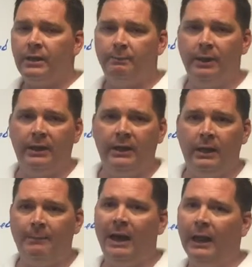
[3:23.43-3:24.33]
but
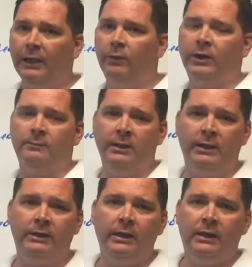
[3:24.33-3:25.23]
highly
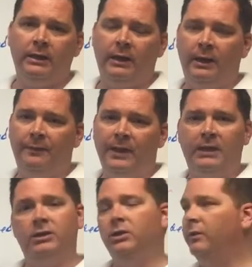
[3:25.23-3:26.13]
recommend that
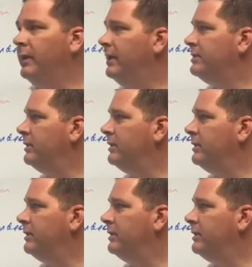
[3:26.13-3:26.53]
you do this.